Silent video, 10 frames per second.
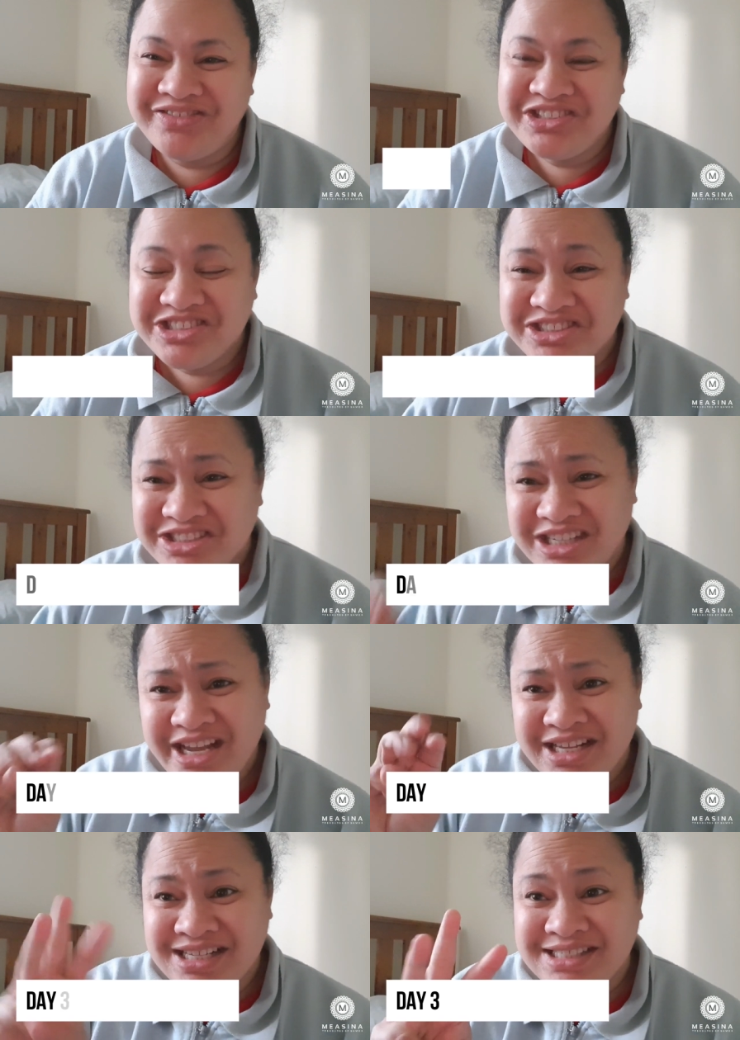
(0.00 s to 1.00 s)
So
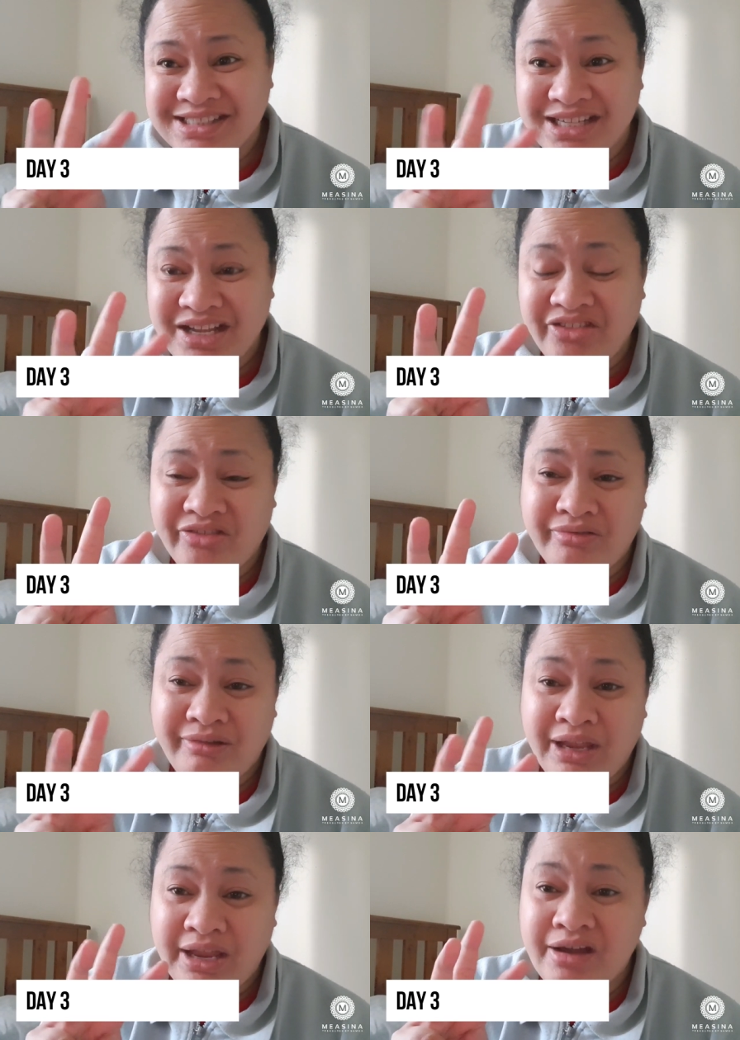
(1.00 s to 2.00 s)
today is day
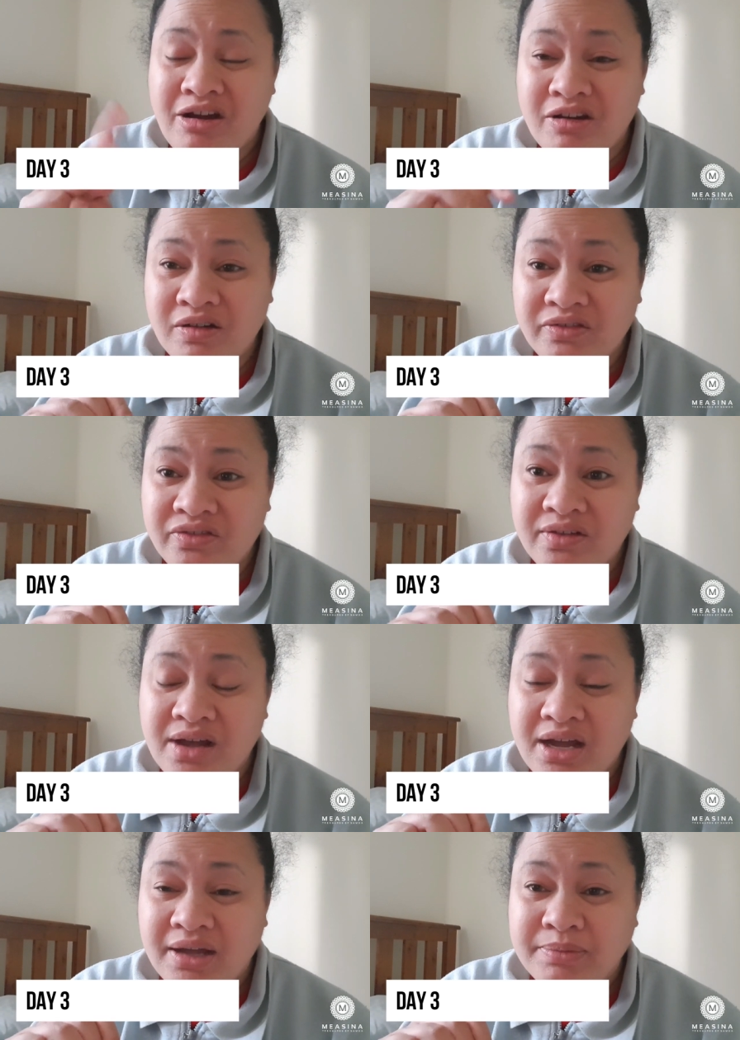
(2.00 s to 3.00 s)
3 of
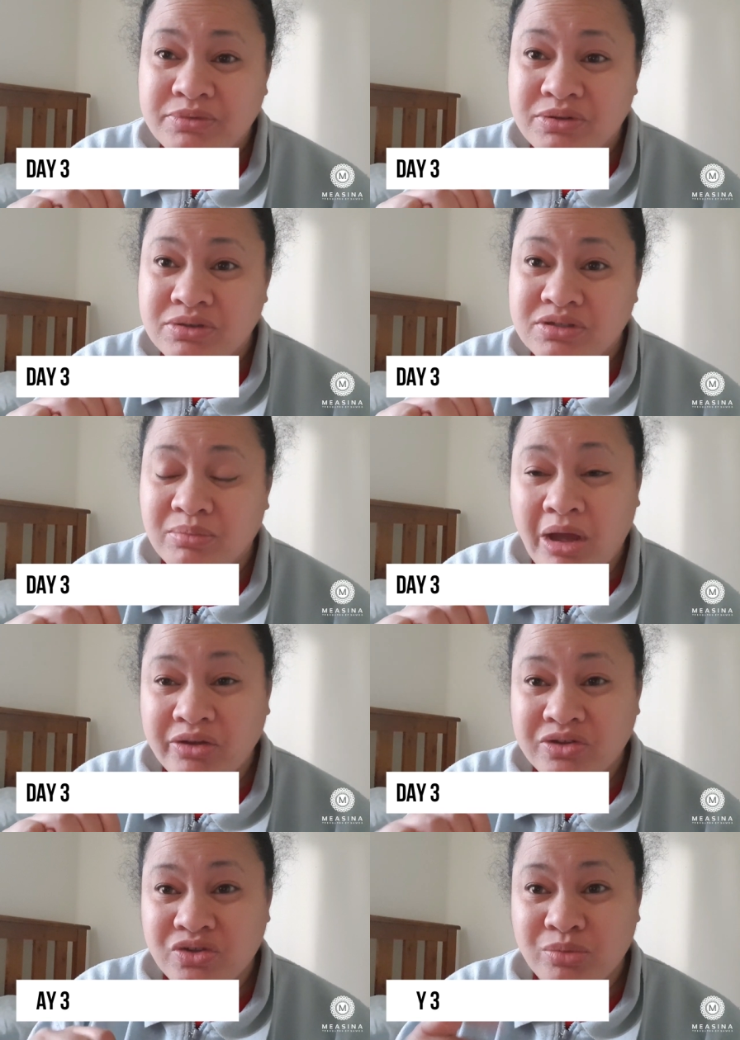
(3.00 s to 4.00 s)
Smile
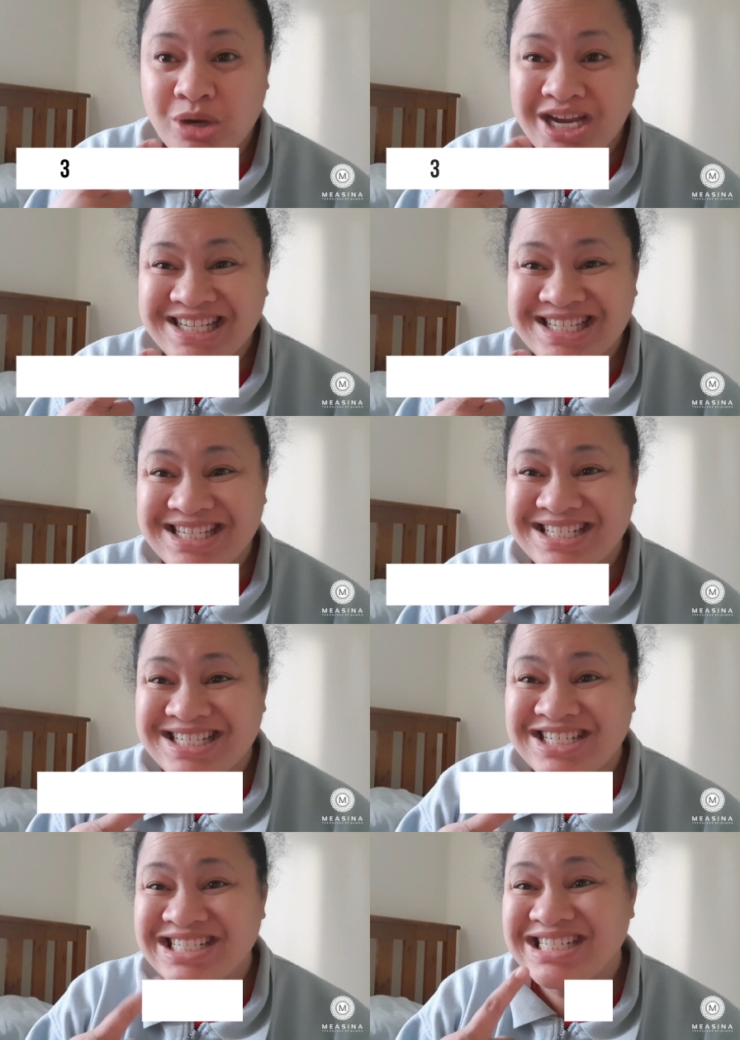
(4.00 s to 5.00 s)
So Bright
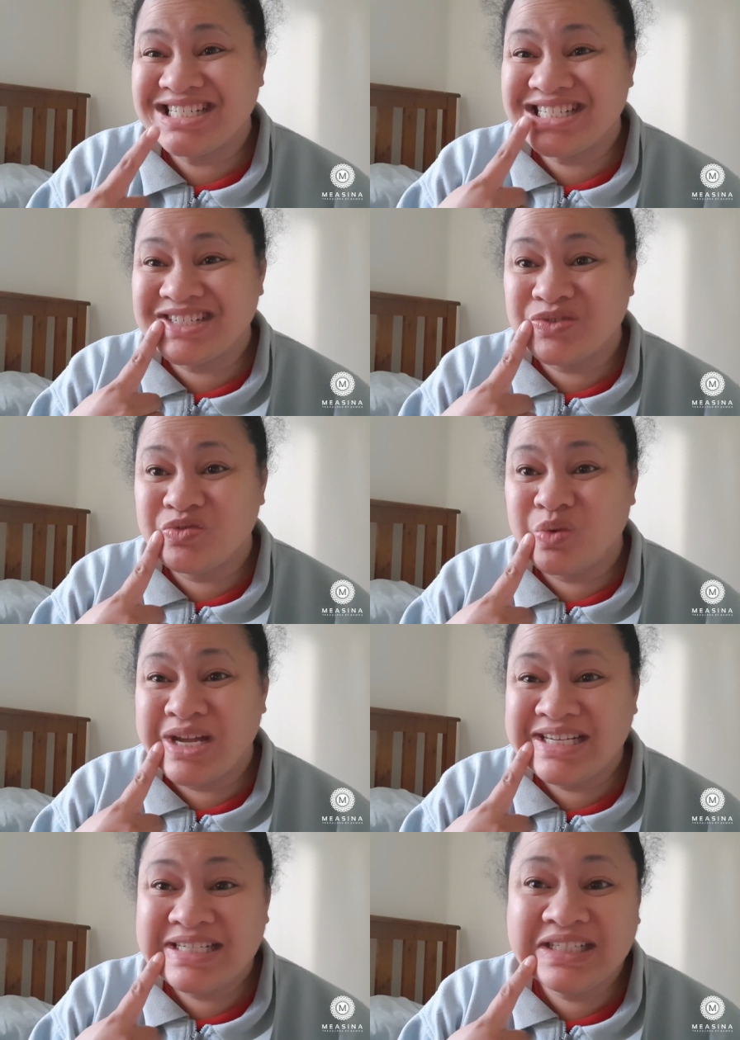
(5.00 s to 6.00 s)

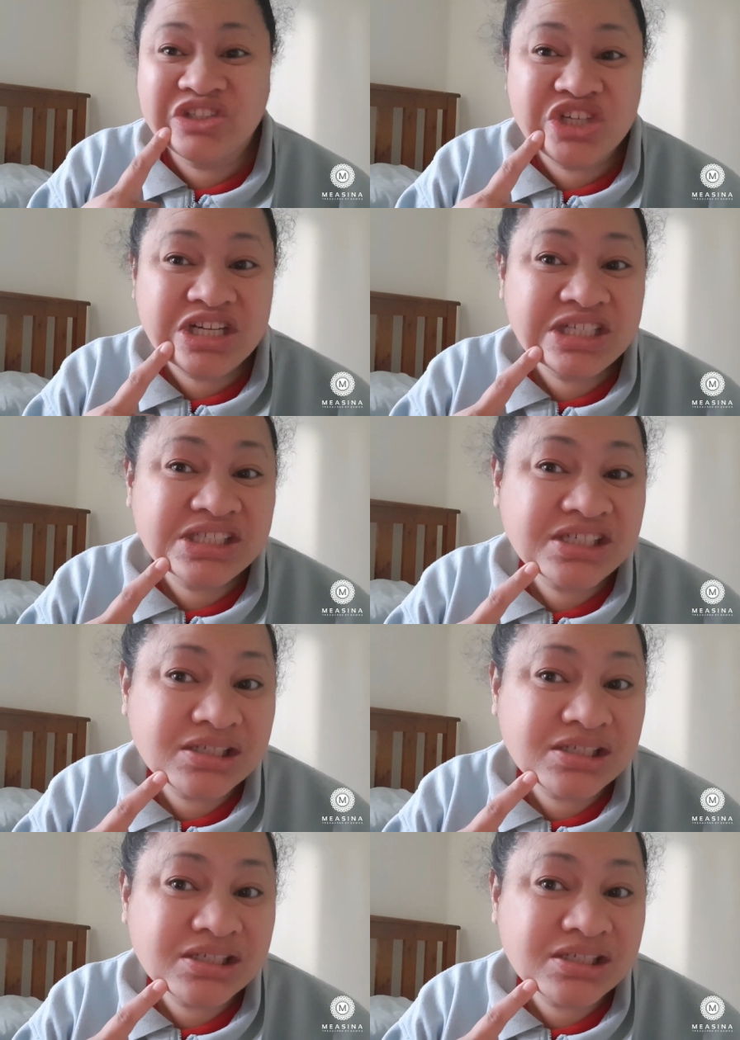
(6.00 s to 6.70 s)
whitening trial.